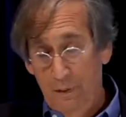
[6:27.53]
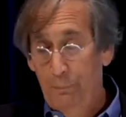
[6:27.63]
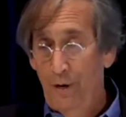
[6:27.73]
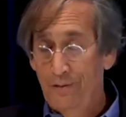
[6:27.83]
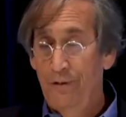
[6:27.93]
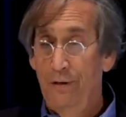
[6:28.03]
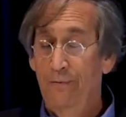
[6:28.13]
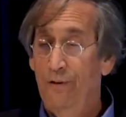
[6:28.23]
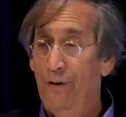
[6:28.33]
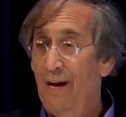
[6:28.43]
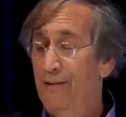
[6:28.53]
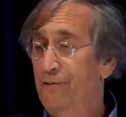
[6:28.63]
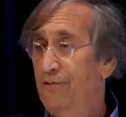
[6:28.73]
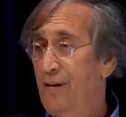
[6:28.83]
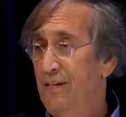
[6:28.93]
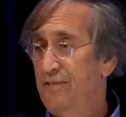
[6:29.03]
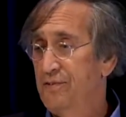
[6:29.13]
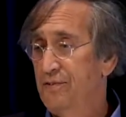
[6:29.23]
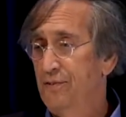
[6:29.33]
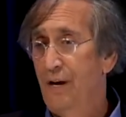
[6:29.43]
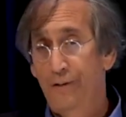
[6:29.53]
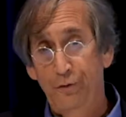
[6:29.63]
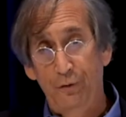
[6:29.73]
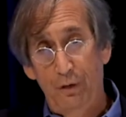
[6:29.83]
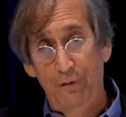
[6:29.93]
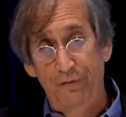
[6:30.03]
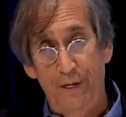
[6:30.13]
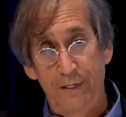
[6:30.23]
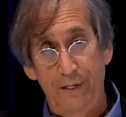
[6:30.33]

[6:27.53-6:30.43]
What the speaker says: the President of the United States, Yasser Arafat,